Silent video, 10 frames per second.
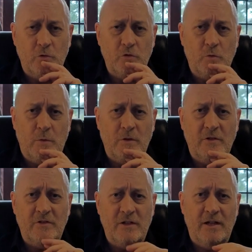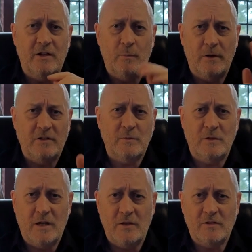not sure what I'm going to say, and I'll make some
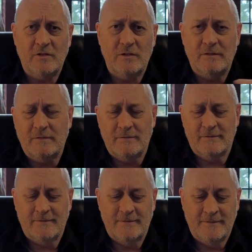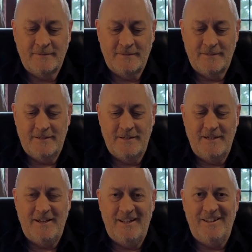cuts
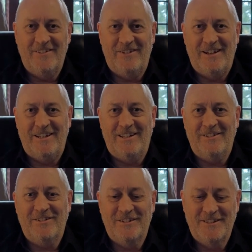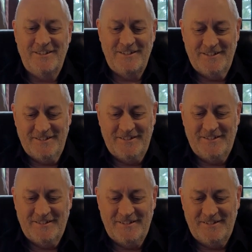in the video.
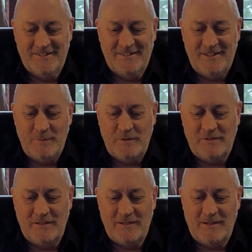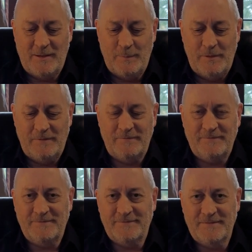So you may see it cut a bit.
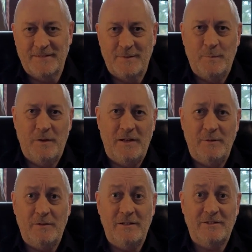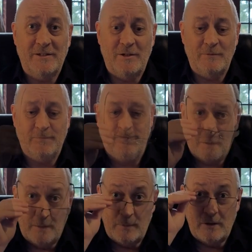But anyway, let's go.
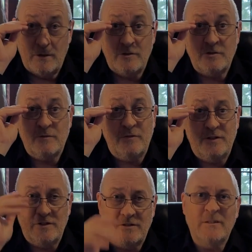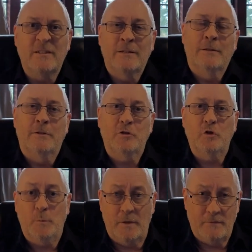Get the glasses on for this. Do
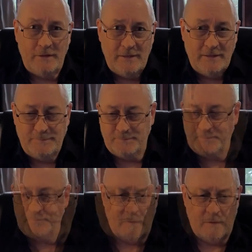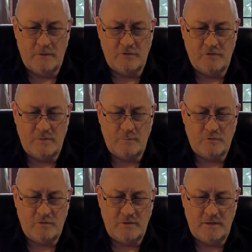a bit of reading. I'll just jump
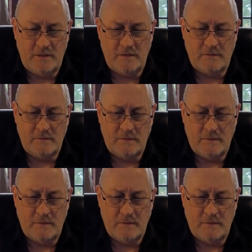straight in.